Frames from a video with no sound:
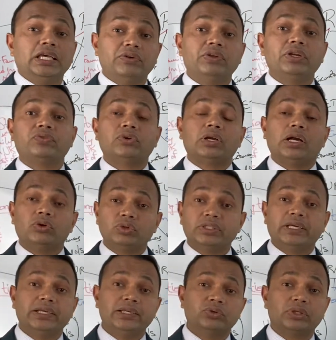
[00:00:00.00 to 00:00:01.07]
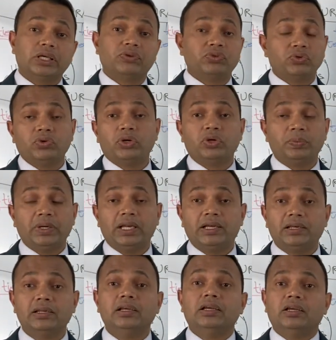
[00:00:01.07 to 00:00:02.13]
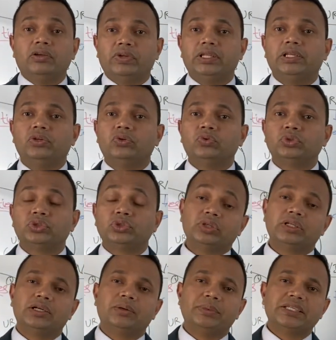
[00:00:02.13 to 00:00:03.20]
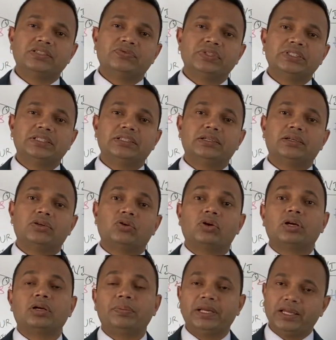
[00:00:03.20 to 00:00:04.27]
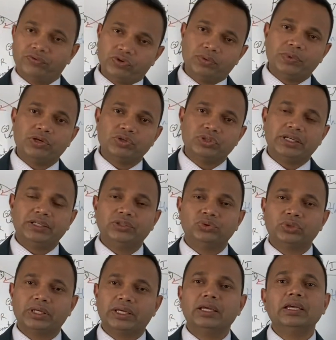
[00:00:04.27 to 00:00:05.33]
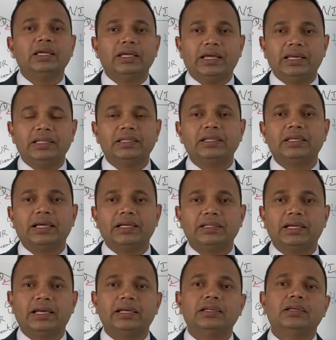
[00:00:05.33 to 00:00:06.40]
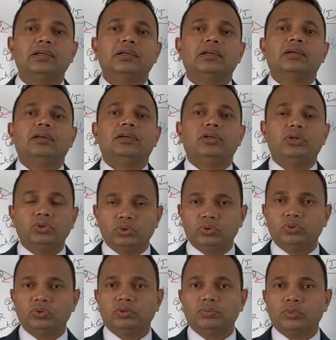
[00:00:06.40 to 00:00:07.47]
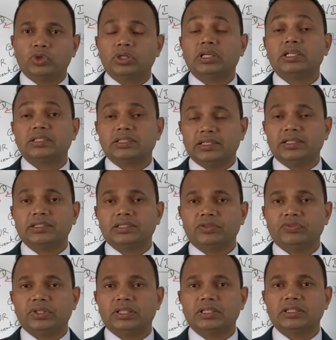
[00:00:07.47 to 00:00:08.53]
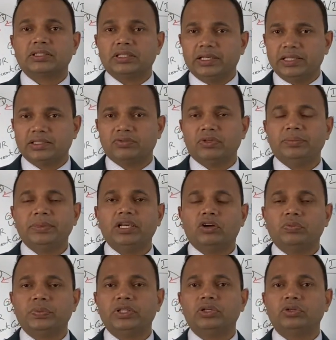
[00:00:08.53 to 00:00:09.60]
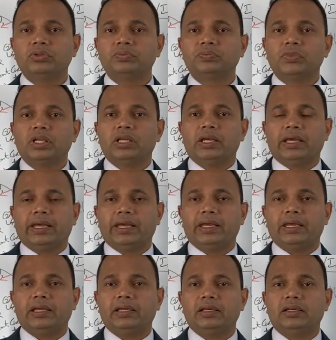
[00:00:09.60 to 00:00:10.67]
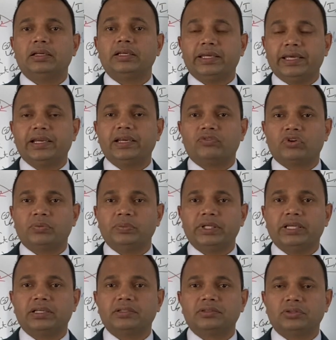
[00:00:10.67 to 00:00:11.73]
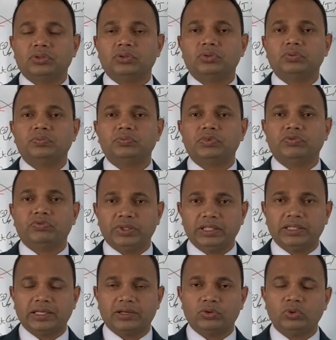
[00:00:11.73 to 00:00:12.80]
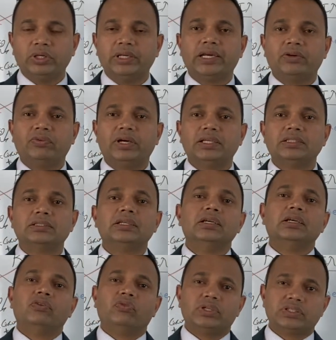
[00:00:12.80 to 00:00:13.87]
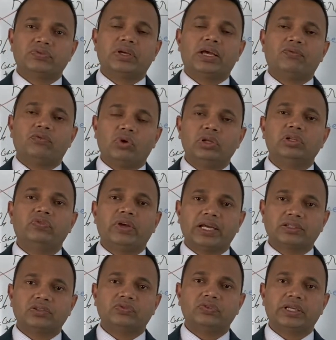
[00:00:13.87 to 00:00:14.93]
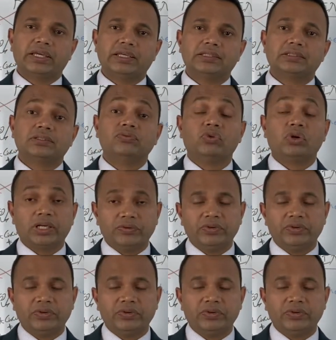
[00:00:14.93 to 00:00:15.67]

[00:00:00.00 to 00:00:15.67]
even if you're outside UK, if you want to plan whether you should come as a visitor or apply from outside UK, anything like that, do book a consultation with us. Links will be down below, and take it from there. So we can only advise once we have all the facts of the case, what